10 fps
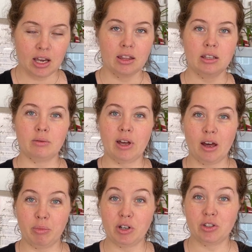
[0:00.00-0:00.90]
This will
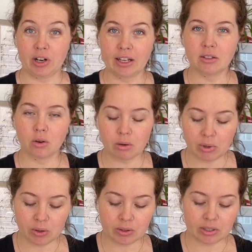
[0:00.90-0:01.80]
help your stress
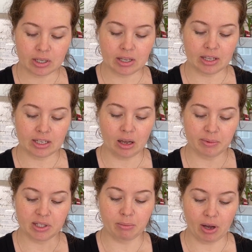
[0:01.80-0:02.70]
hormones. This helps
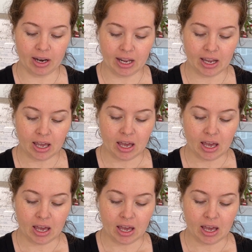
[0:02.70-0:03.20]
the body.